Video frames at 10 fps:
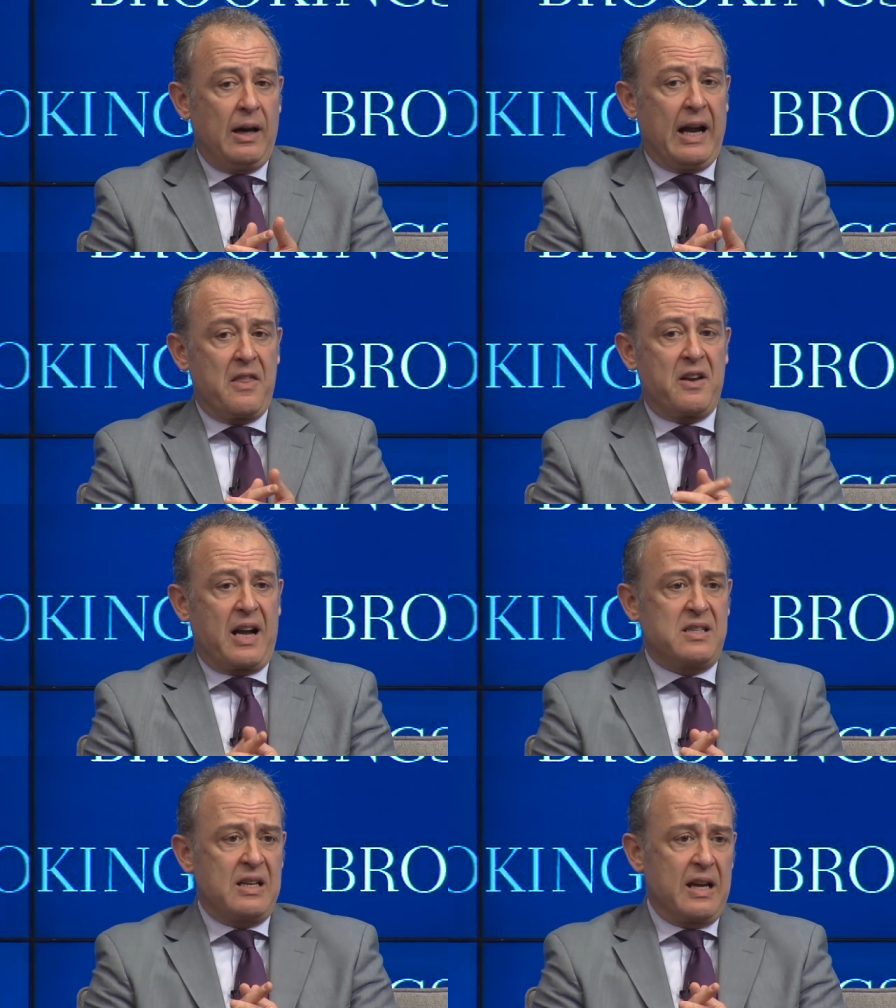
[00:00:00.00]
And in the
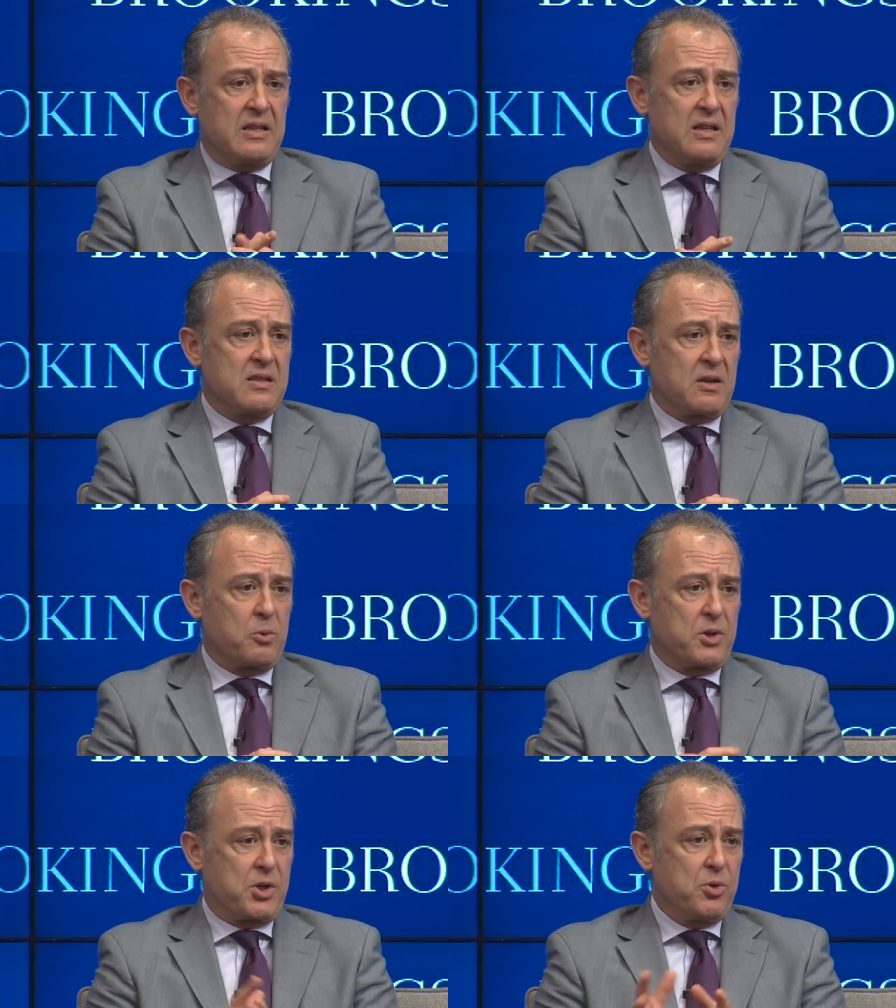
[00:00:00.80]
1980s, there
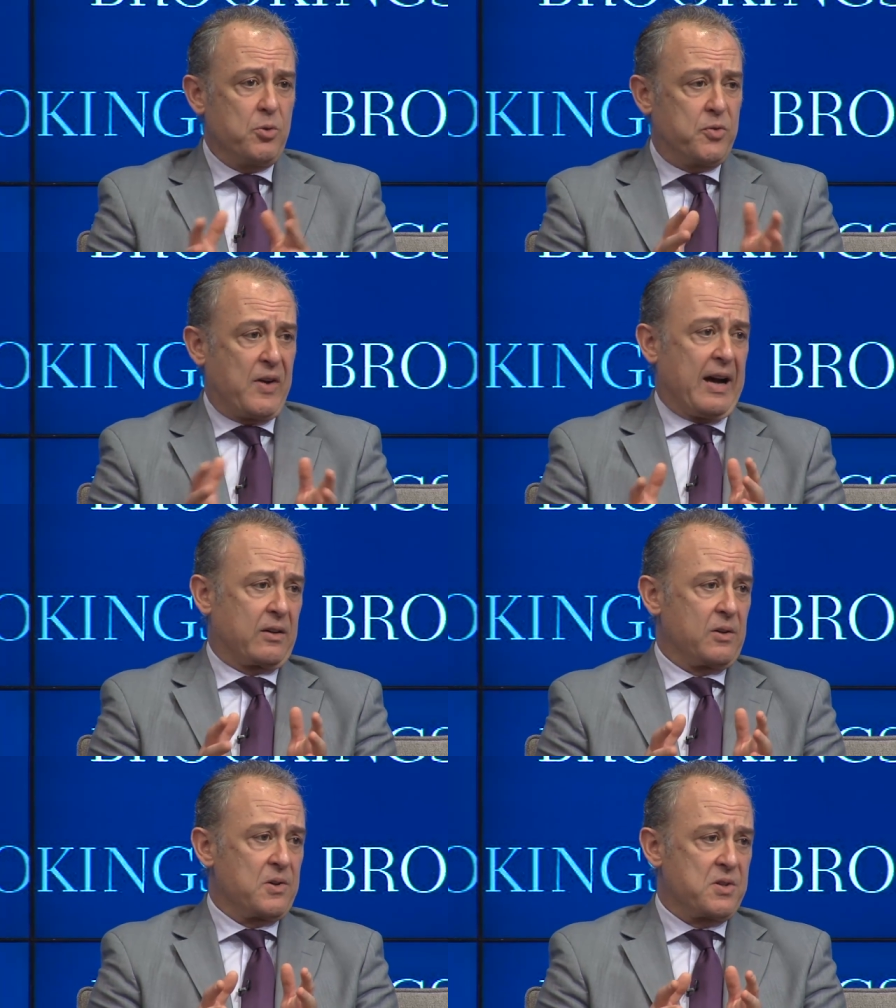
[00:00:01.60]
were two
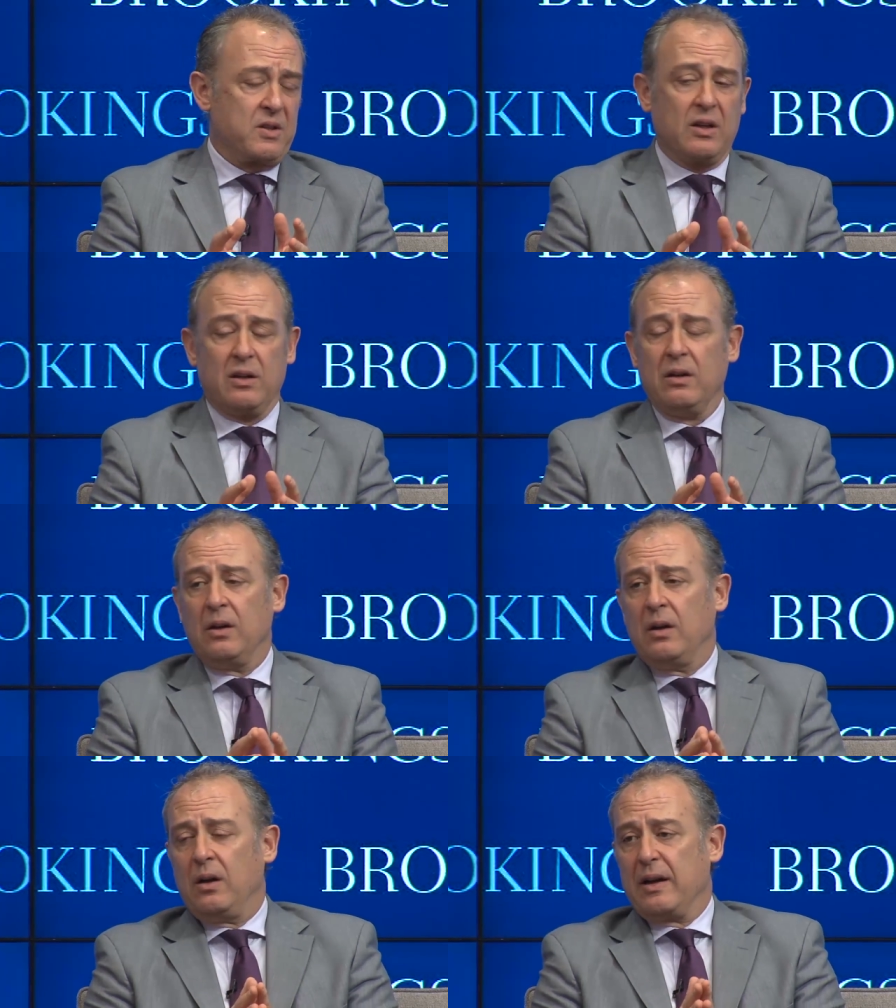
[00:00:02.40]
factors that
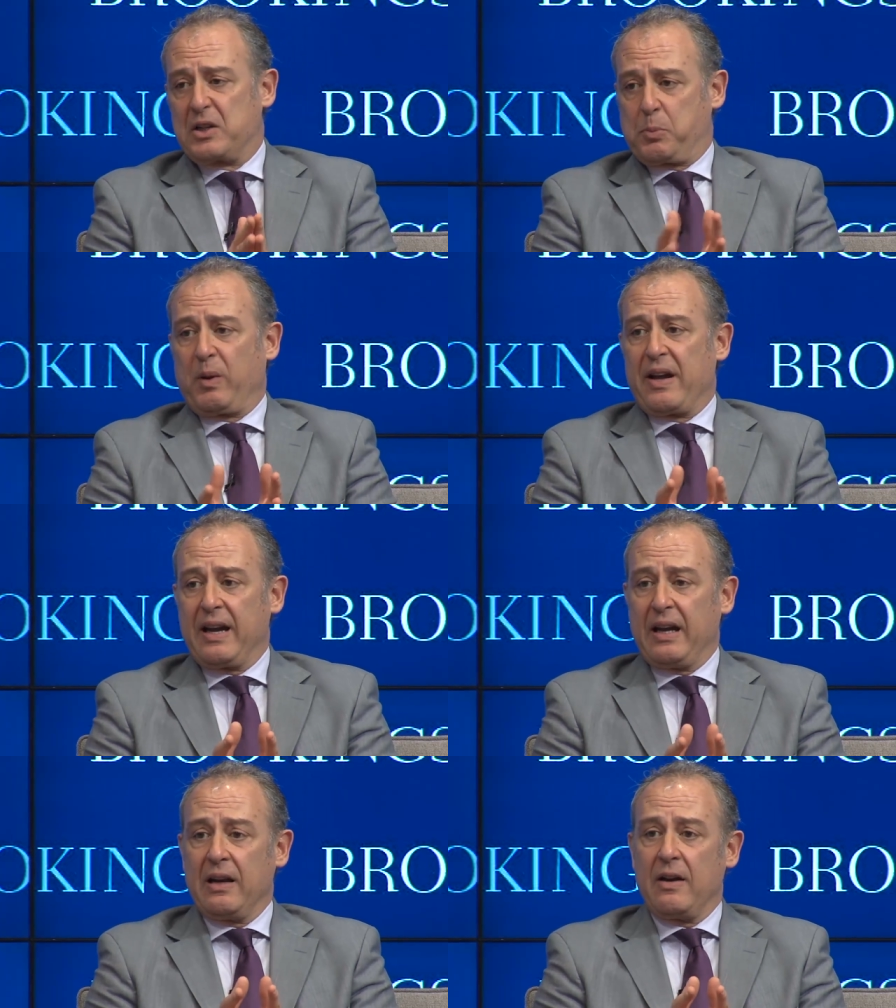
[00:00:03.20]

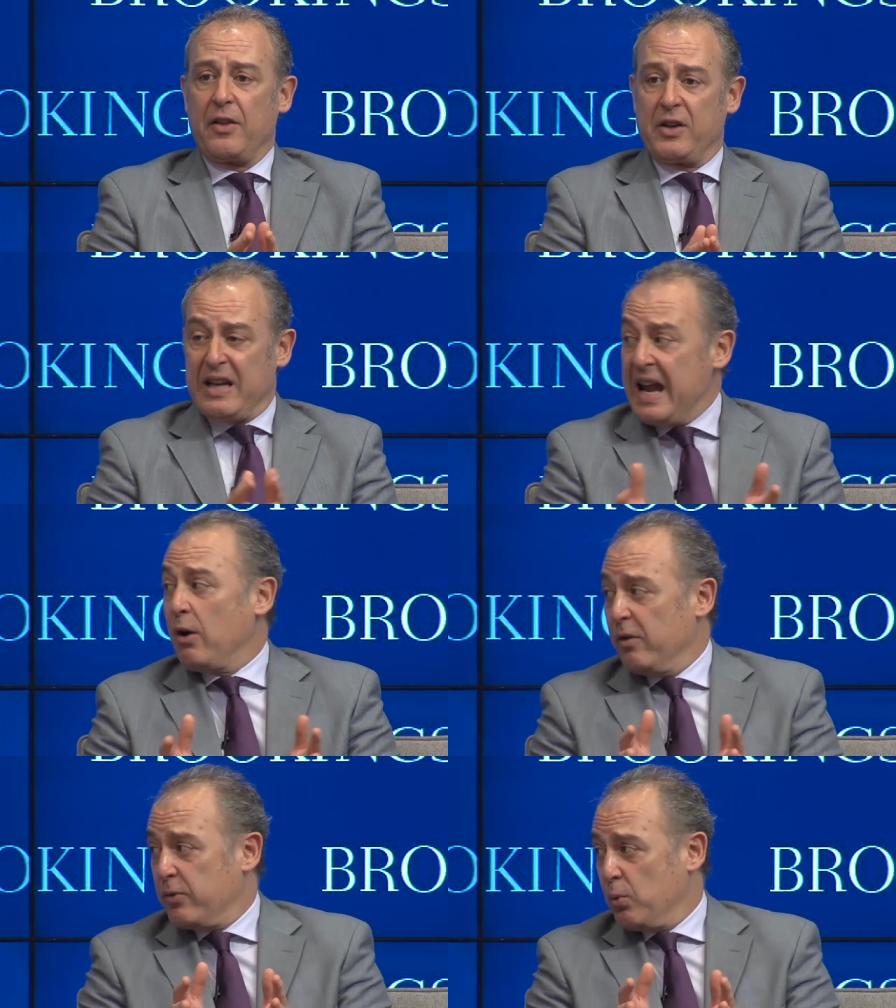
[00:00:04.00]
explain the nature
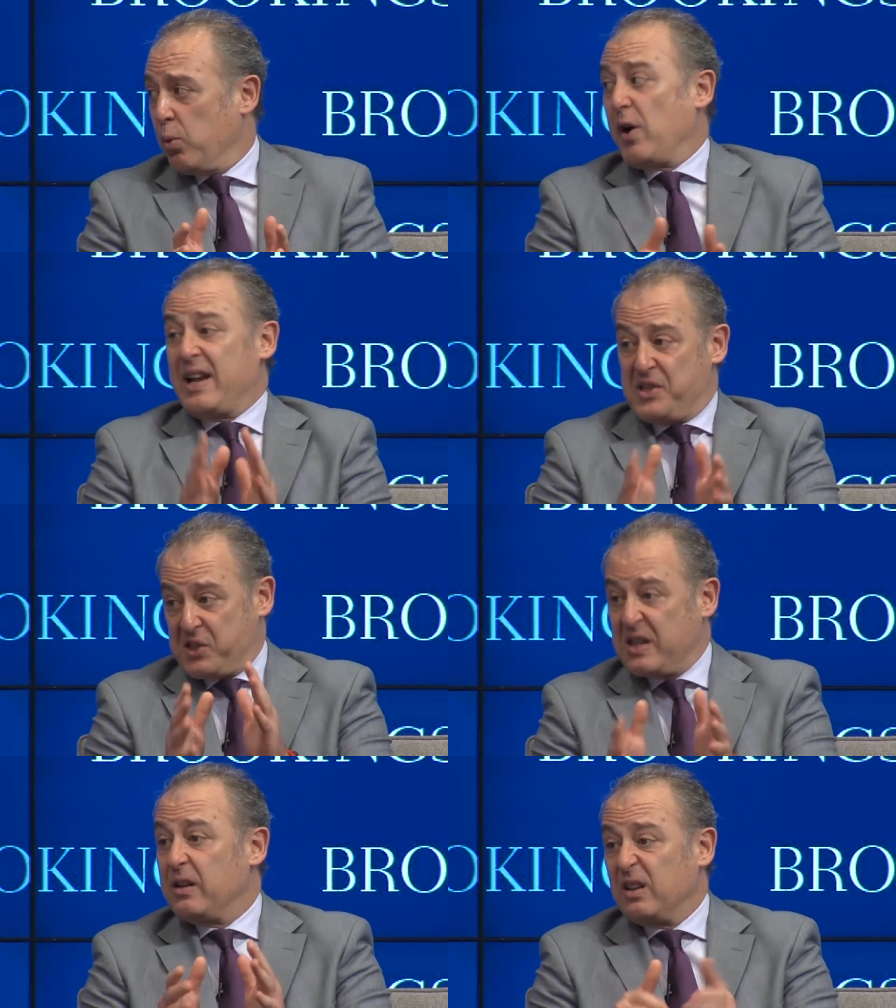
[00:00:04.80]
of what has
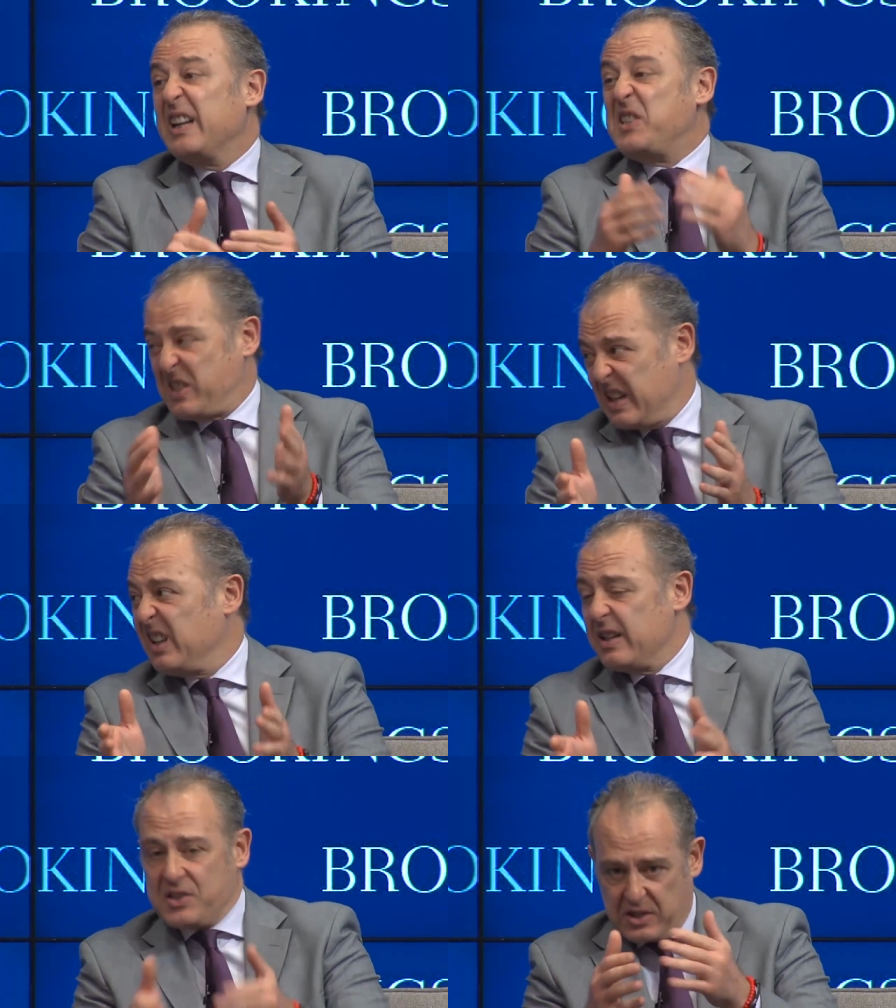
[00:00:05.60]
still and
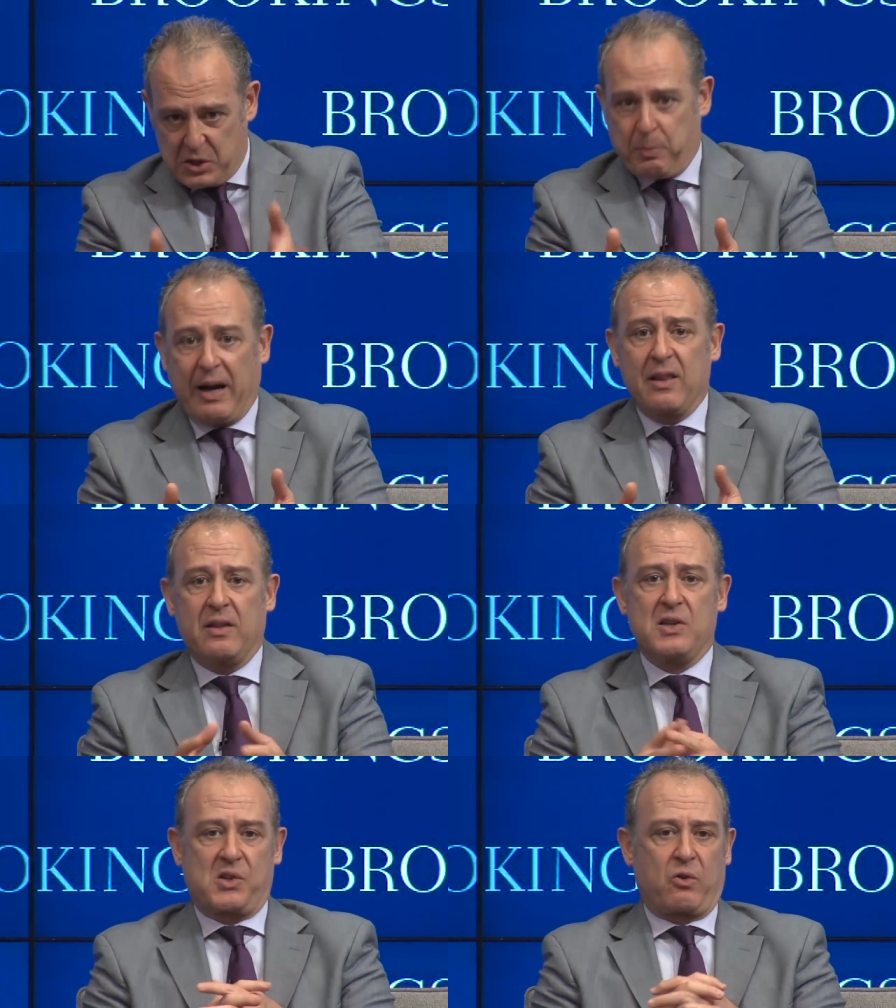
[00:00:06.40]
still is, despite
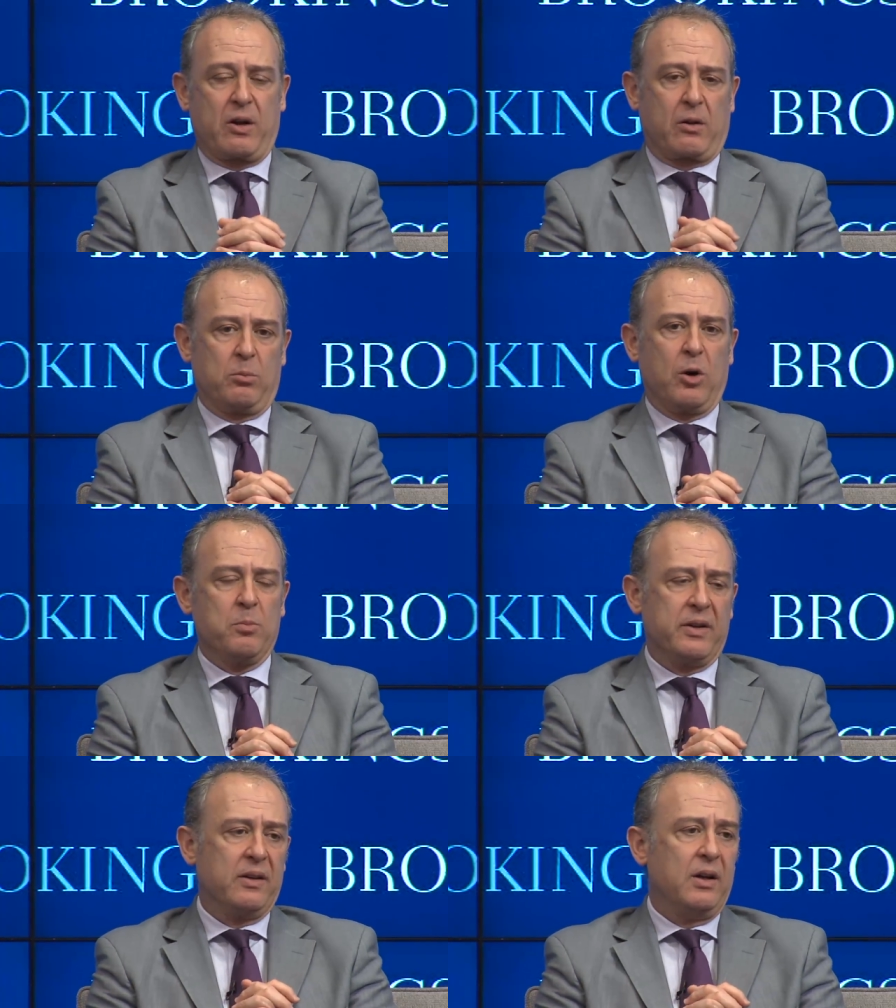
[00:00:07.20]
this critical
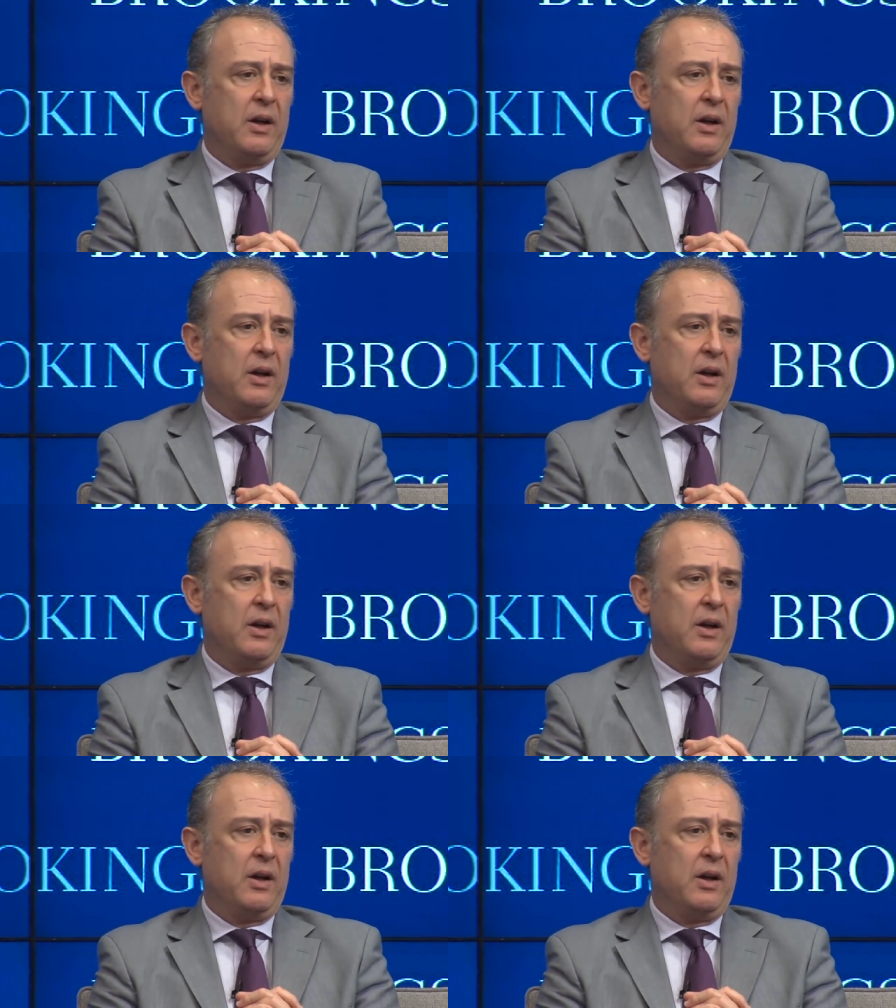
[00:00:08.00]
moment,